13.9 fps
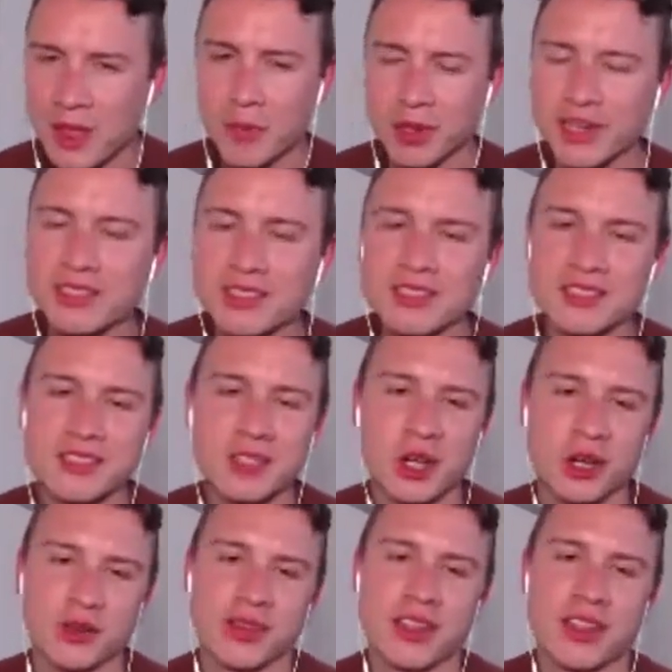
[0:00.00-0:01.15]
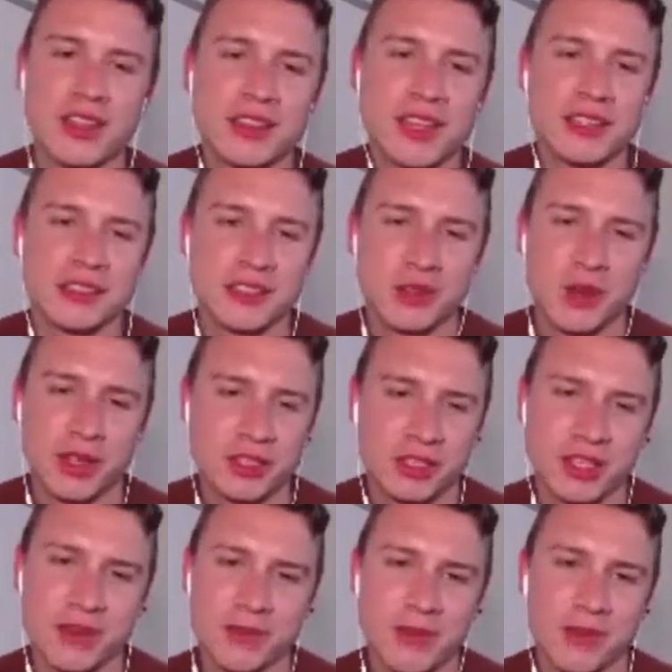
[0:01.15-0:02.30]
But is it deserved? And I think that's the question
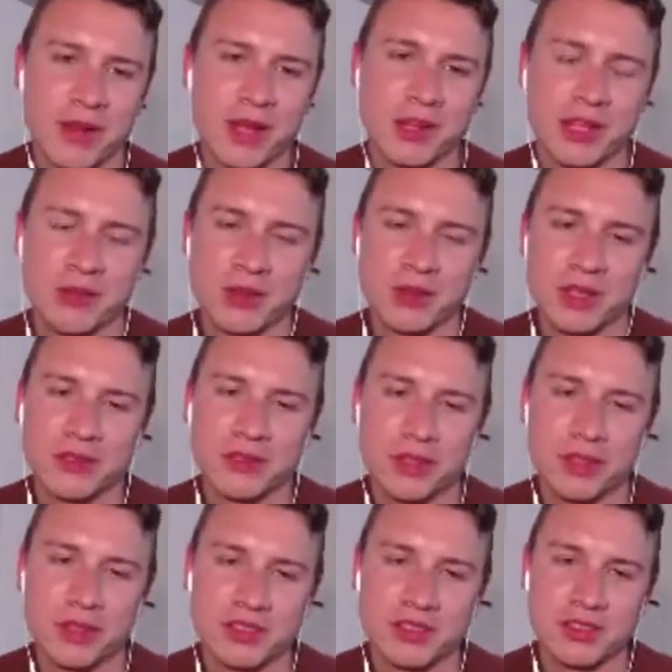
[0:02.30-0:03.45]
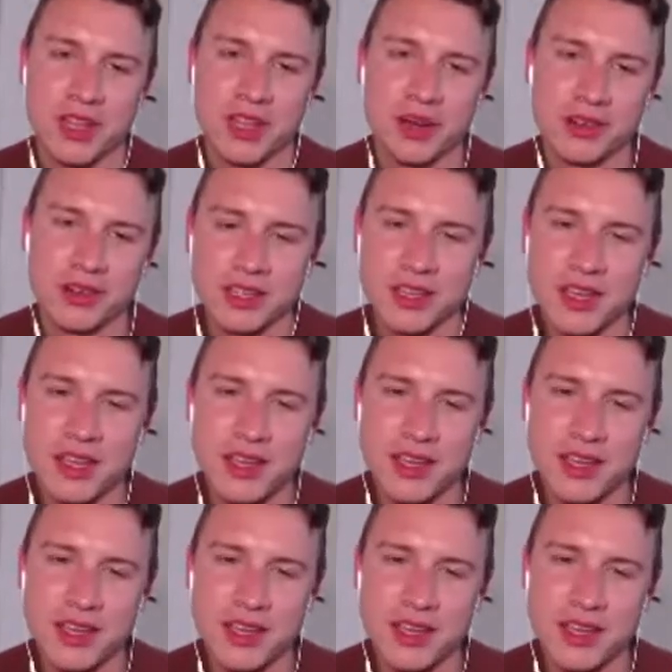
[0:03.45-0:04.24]
I'm kind of left with after listening to ERYS.